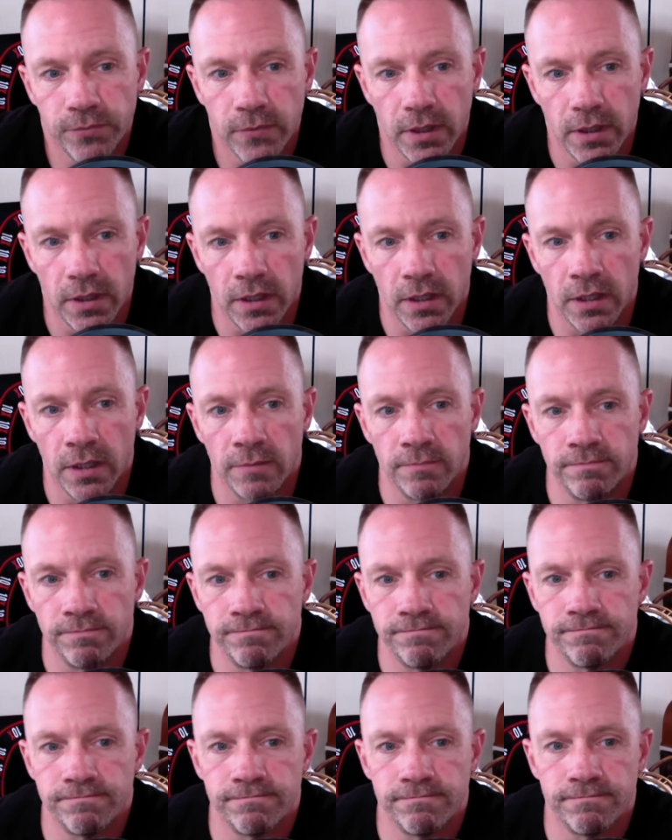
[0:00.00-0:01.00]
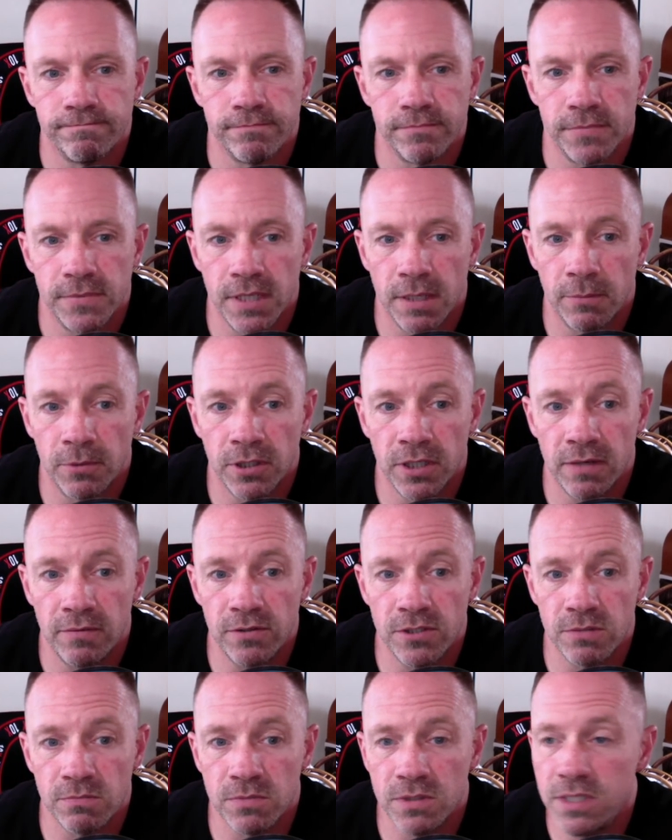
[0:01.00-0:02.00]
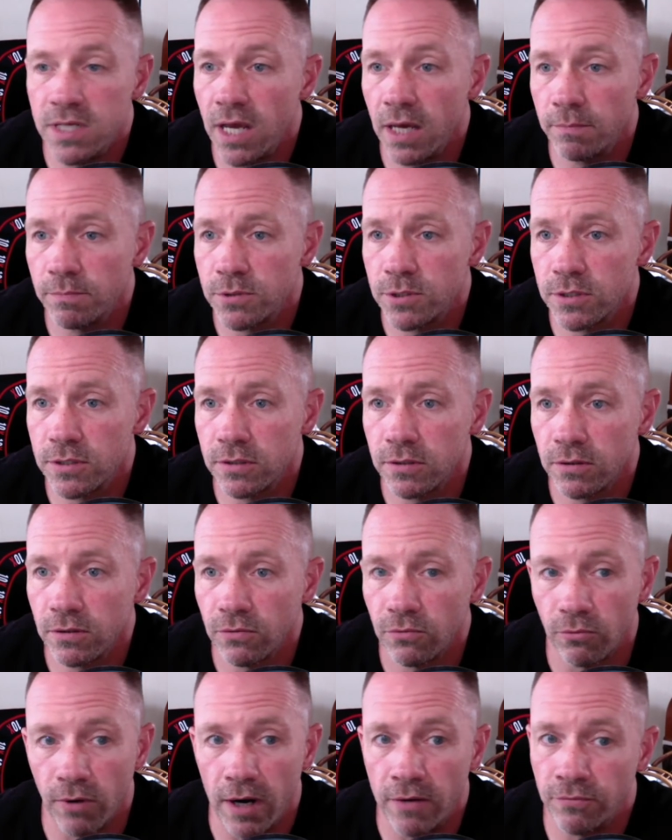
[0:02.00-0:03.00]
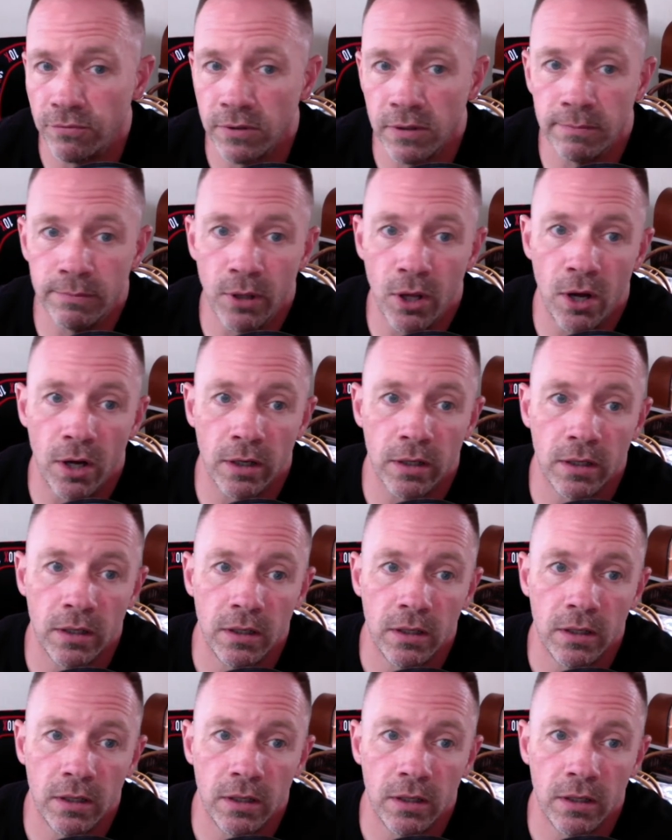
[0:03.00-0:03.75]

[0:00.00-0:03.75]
Um, then I'm going to give you some tips right from the blog